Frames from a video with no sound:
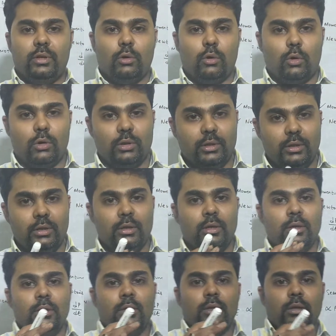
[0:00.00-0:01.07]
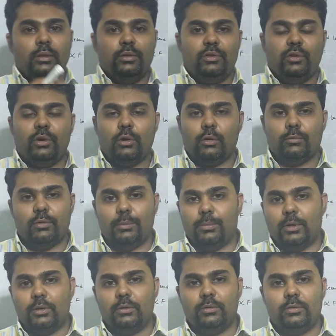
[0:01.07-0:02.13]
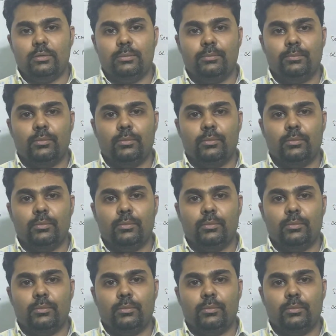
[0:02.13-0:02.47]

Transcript: on the chair of the bus,